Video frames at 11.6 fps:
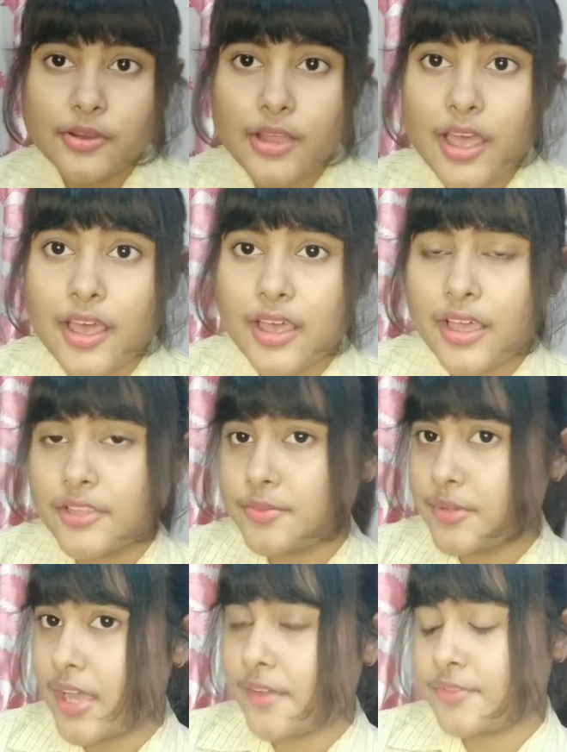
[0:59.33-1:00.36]
And
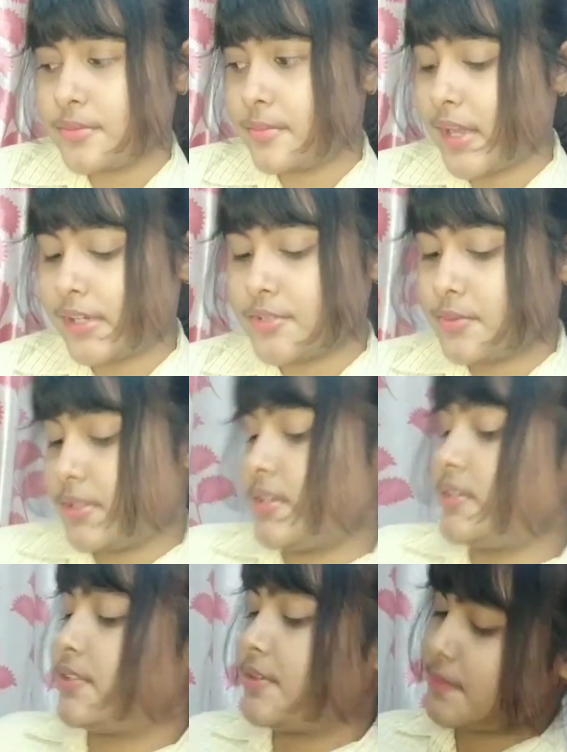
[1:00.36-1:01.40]
we have to manage with
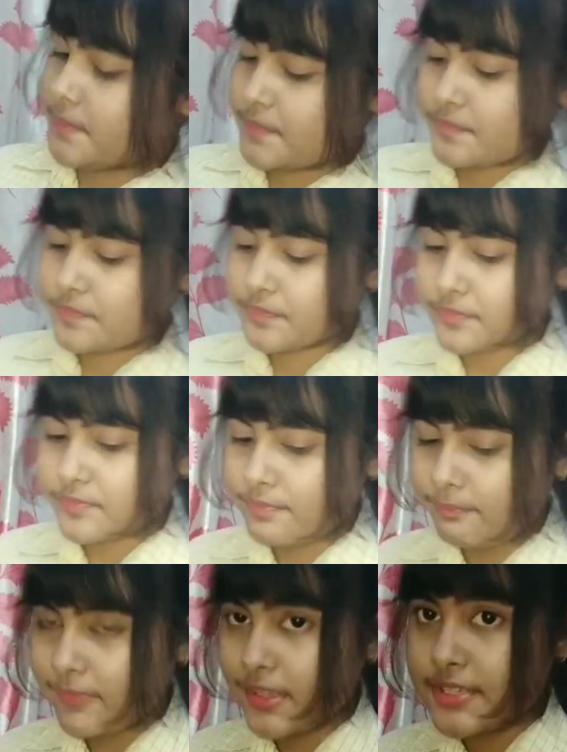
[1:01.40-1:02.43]
this.
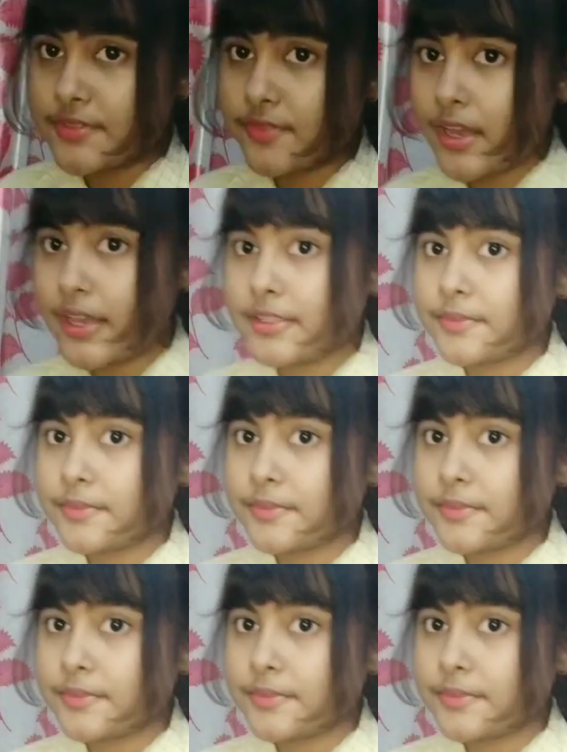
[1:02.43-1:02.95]
That's fine.